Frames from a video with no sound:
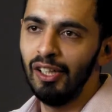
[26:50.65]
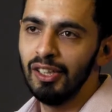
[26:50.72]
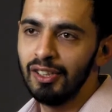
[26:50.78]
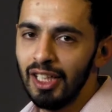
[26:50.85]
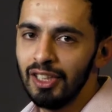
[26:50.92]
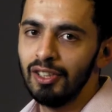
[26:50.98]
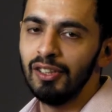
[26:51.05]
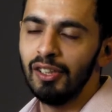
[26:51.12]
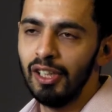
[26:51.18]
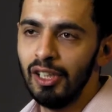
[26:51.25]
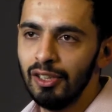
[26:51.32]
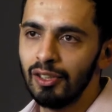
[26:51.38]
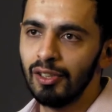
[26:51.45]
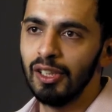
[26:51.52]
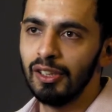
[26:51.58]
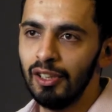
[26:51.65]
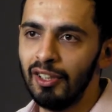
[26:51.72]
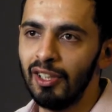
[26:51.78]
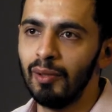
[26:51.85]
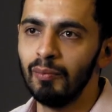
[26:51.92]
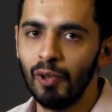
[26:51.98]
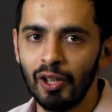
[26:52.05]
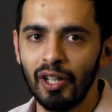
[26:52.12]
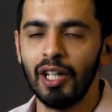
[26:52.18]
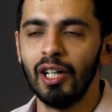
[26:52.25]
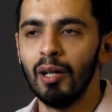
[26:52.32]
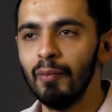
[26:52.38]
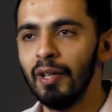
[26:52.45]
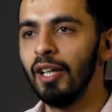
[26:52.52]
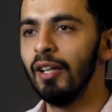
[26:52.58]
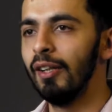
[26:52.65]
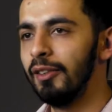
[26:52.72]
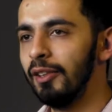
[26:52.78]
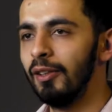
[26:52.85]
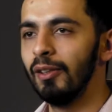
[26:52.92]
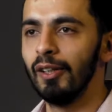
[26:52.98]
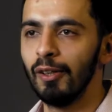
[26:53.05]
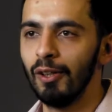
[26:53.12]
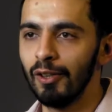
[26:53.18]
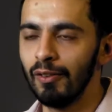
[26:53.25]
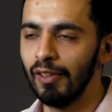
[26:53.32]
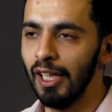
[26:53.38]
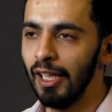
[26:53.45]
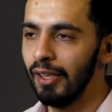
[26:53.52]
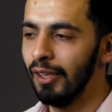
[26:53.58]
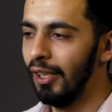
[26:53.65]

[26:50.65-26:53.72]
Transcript: assessing things, and I think I'm okay. I'm analytical and all of that,